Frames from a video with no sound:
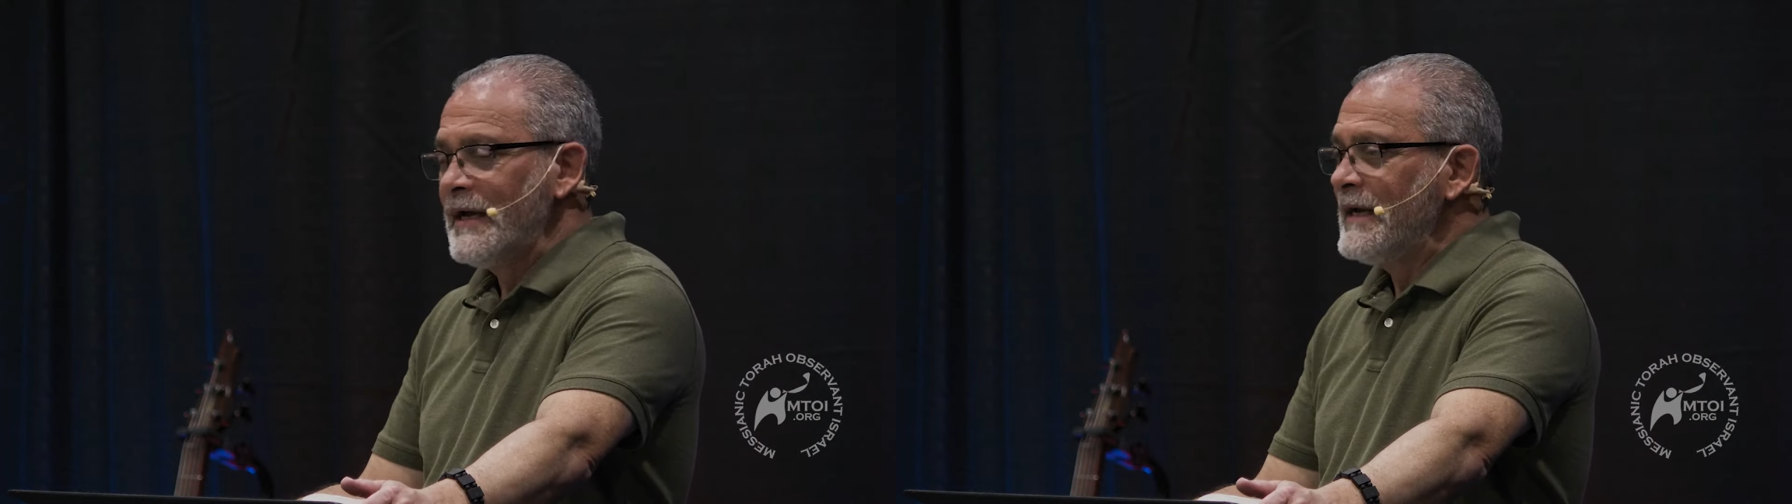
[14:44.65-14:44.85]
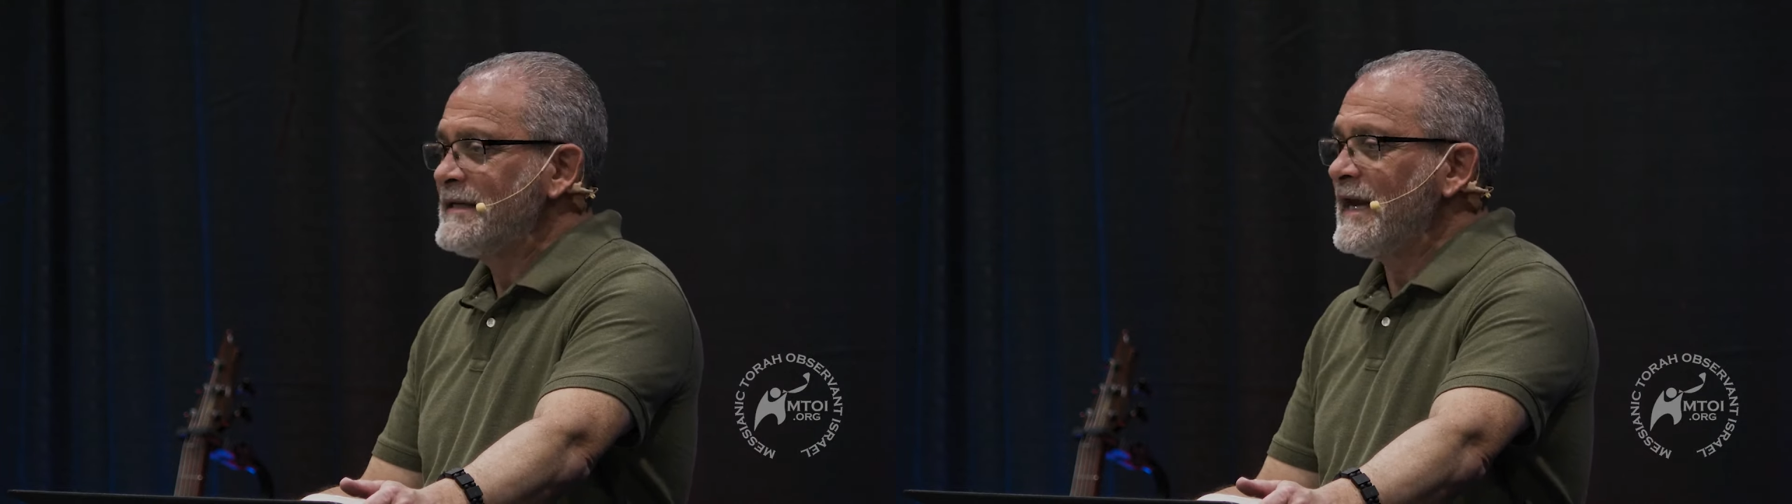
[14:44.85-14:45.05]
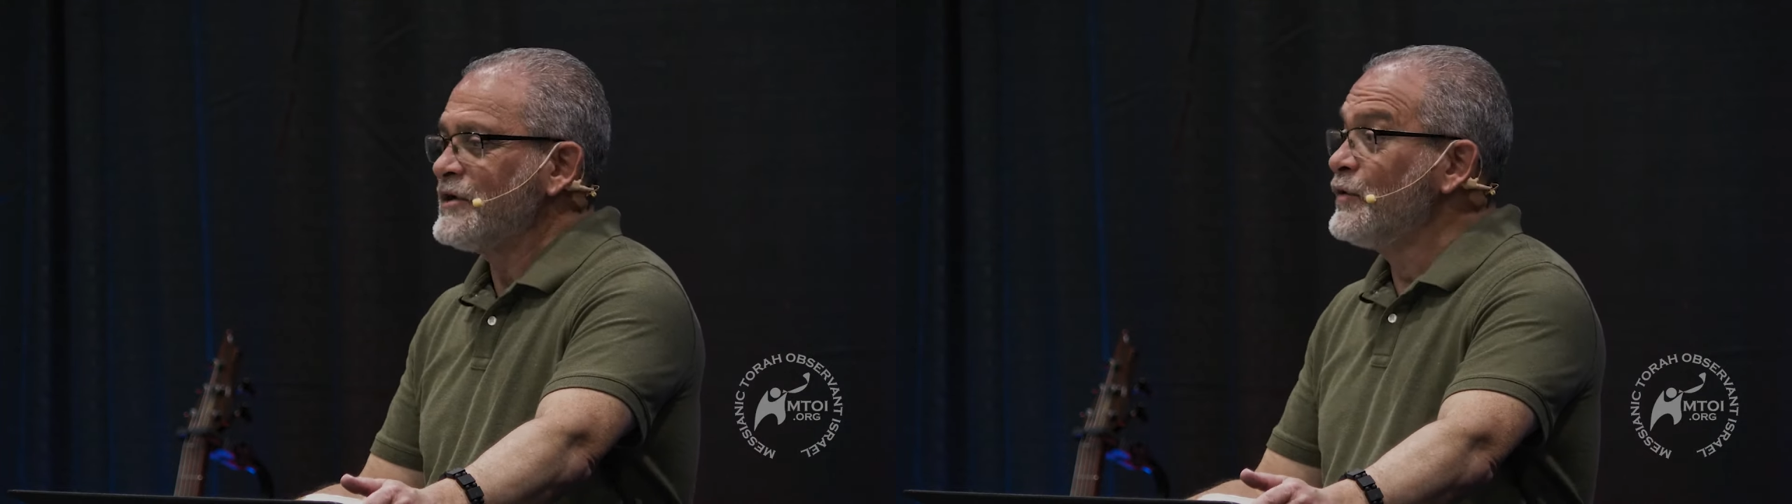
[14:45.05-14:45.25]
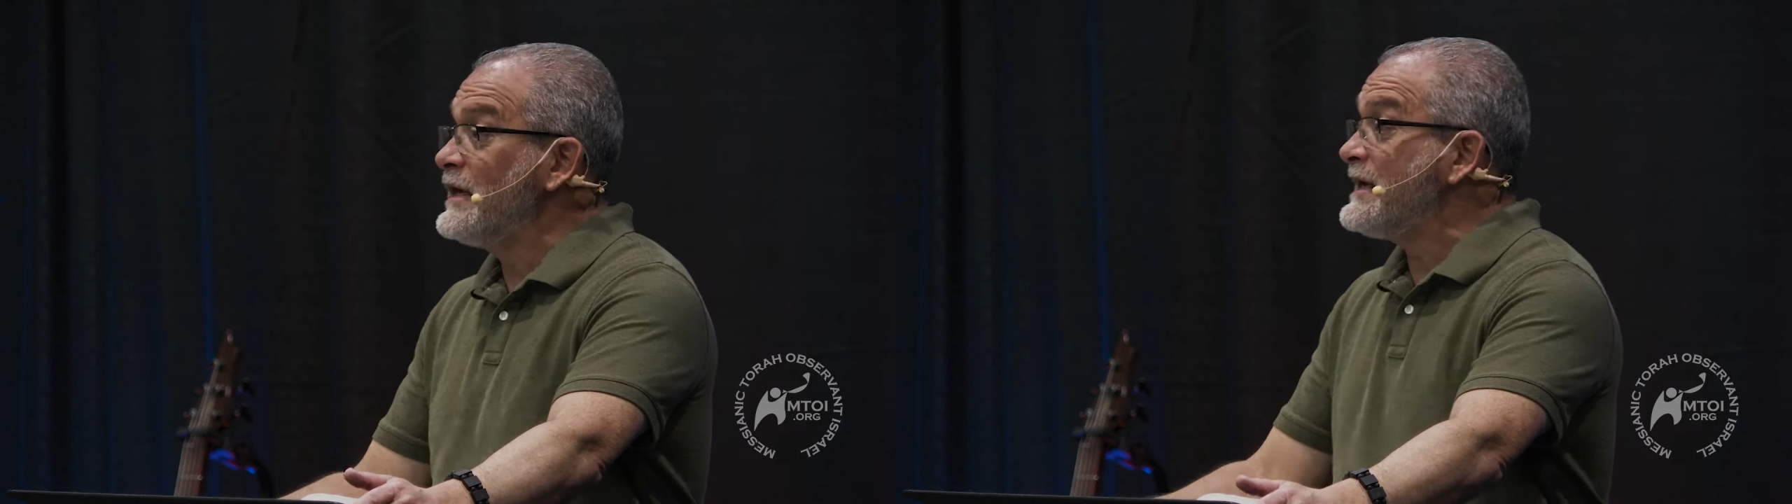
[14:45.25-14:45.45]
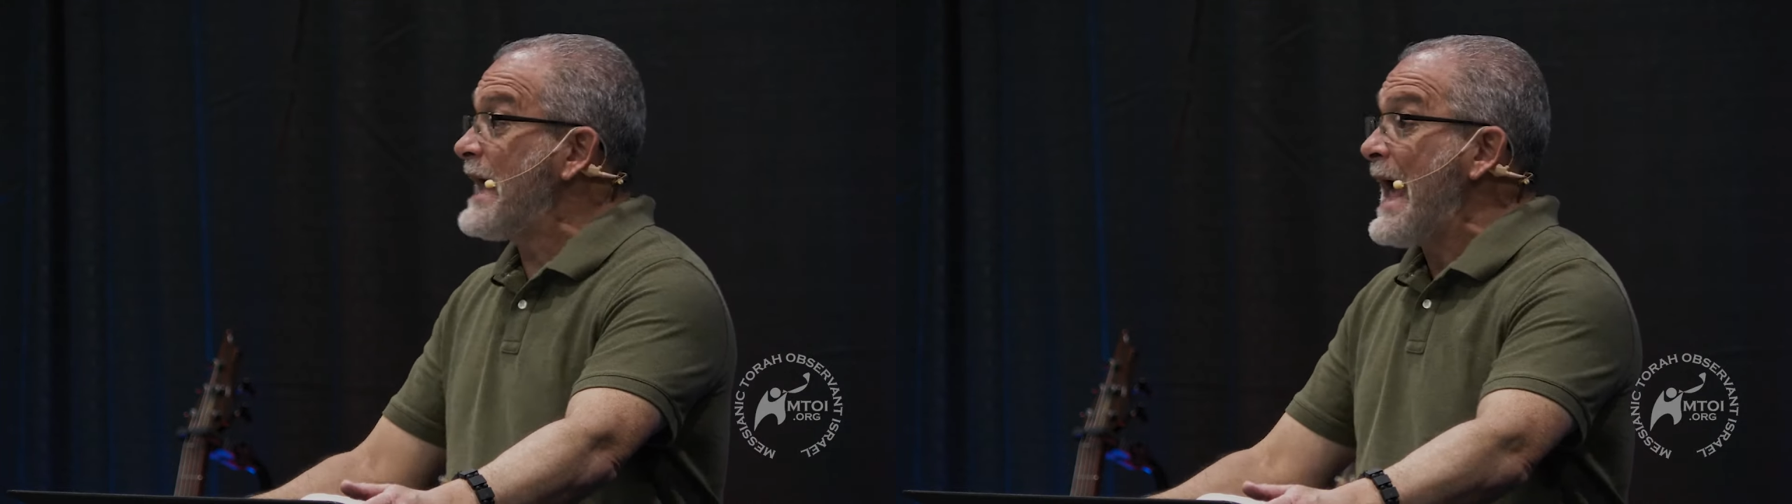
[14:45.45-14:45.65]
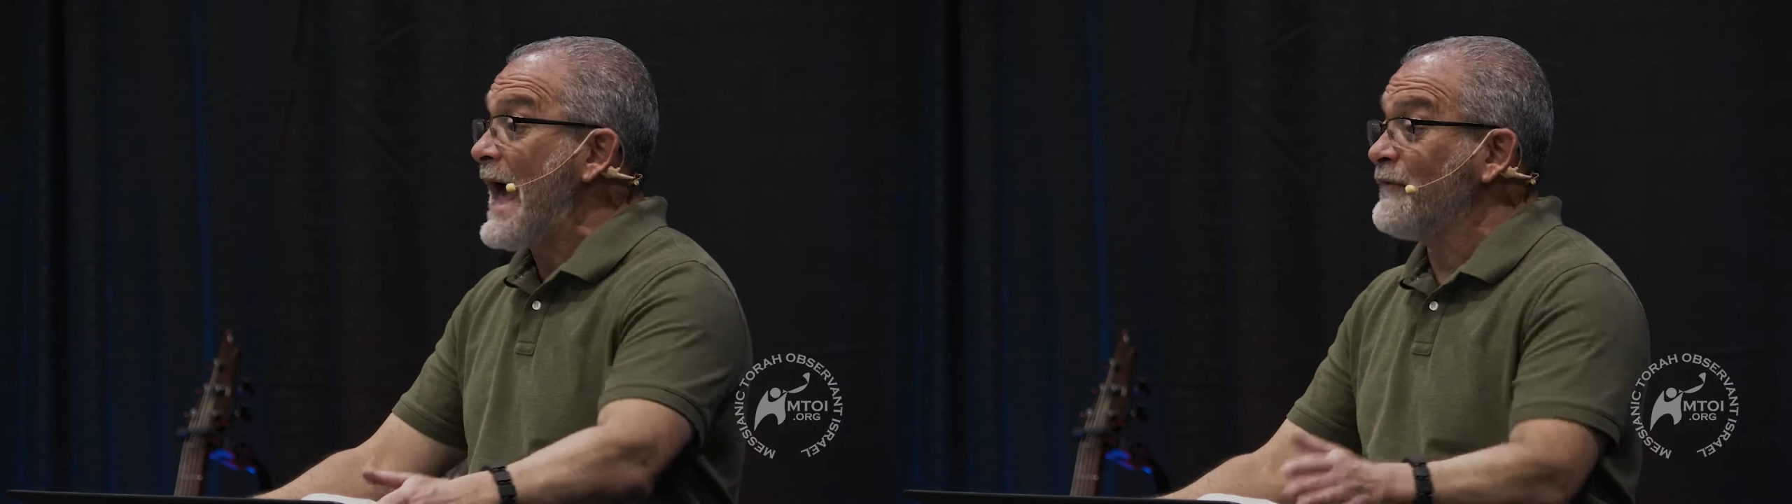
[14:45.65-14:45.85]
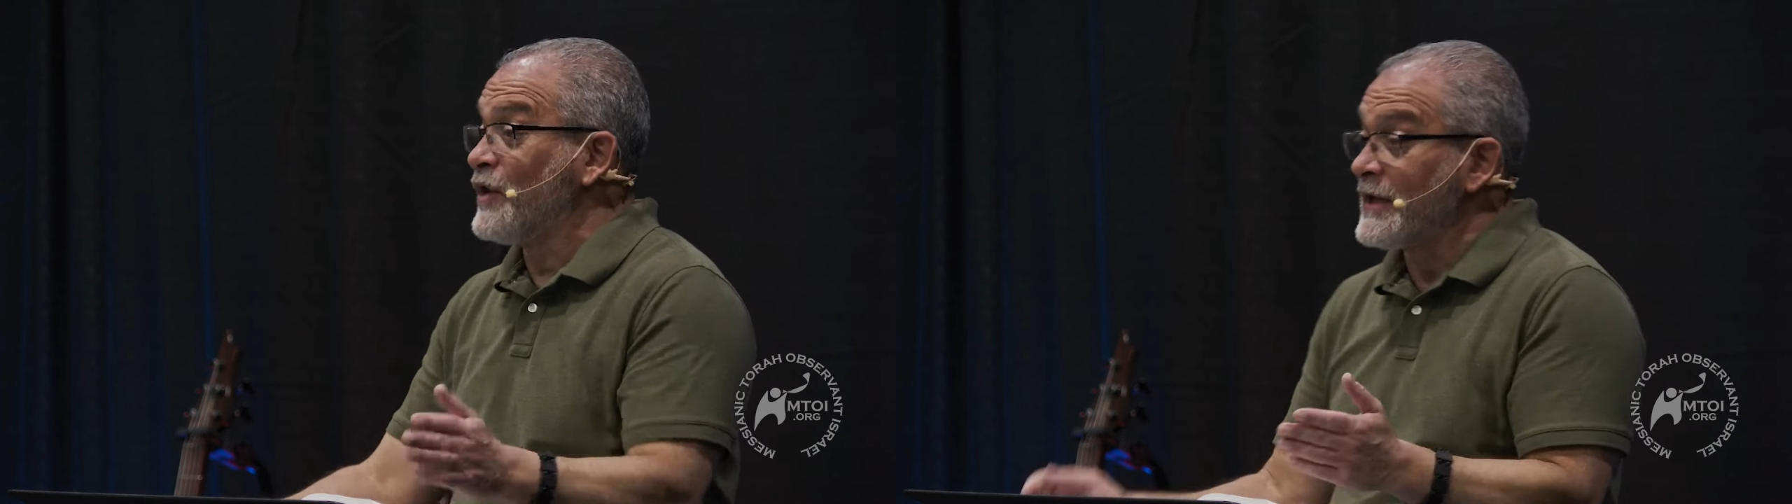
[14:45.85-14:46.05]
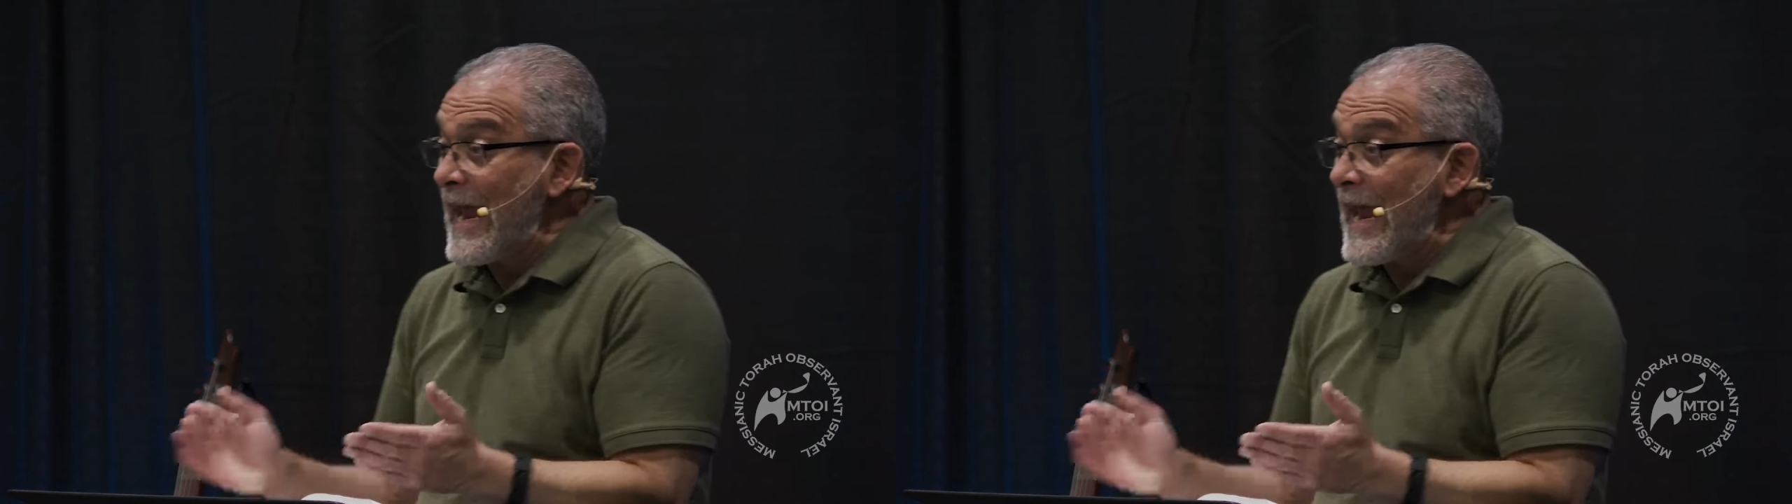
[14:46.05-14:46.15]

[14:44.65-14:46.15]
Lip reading: He says you need to have your